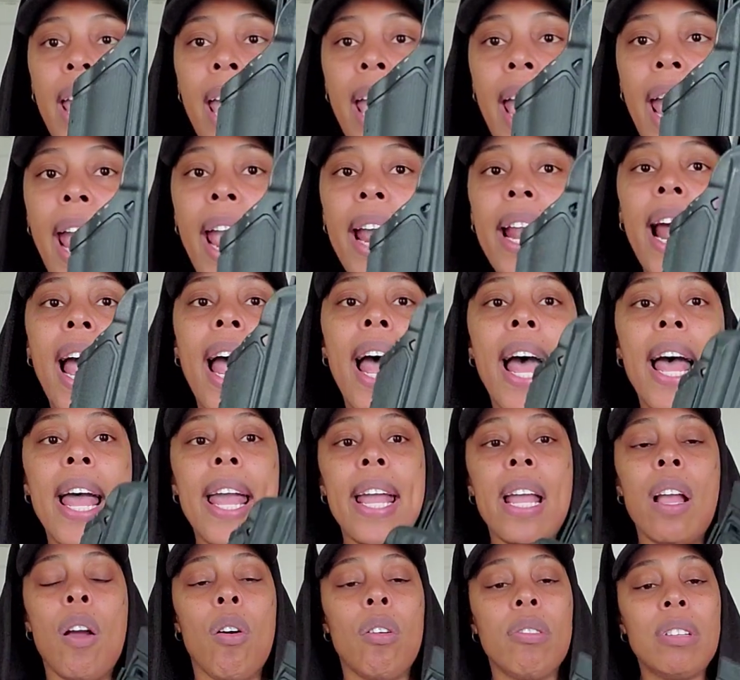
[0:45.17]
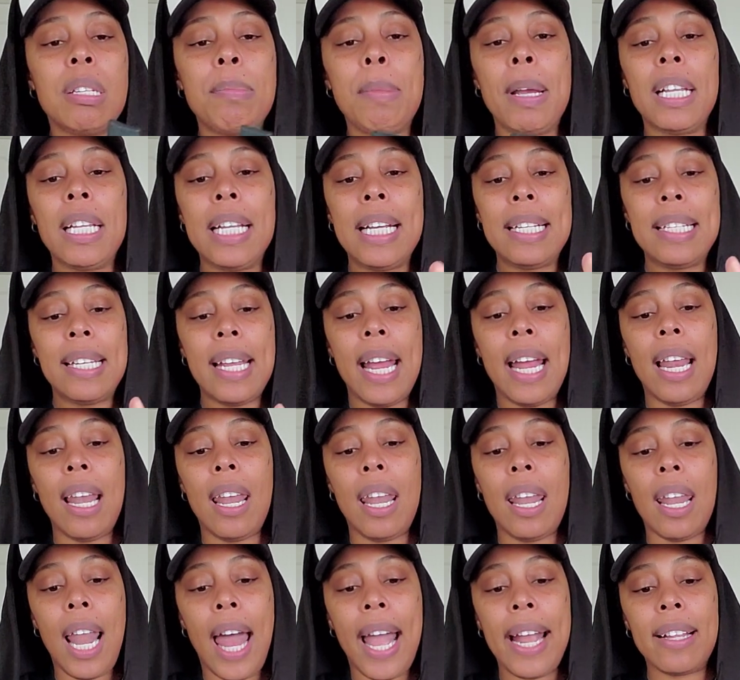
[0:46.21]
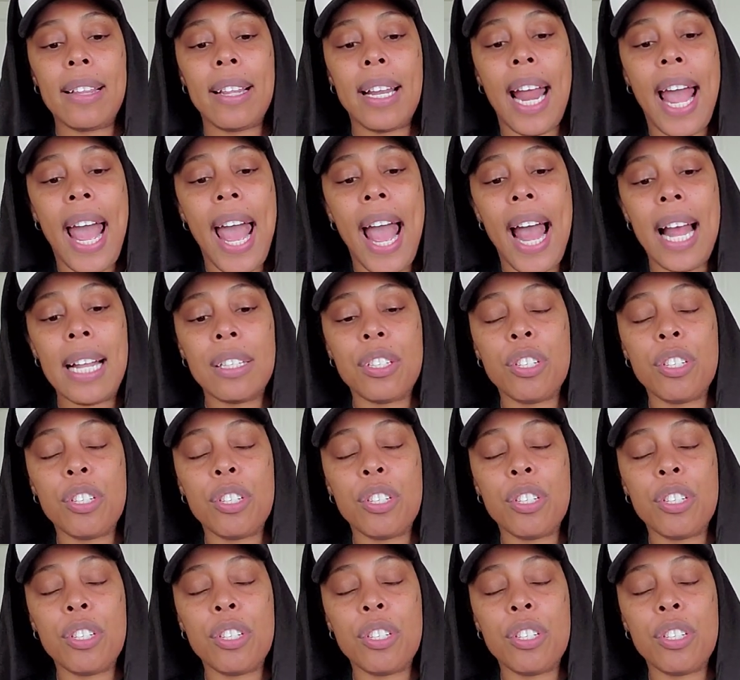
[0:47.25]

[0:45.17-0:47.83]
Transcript: and I ultimately didn't like that I had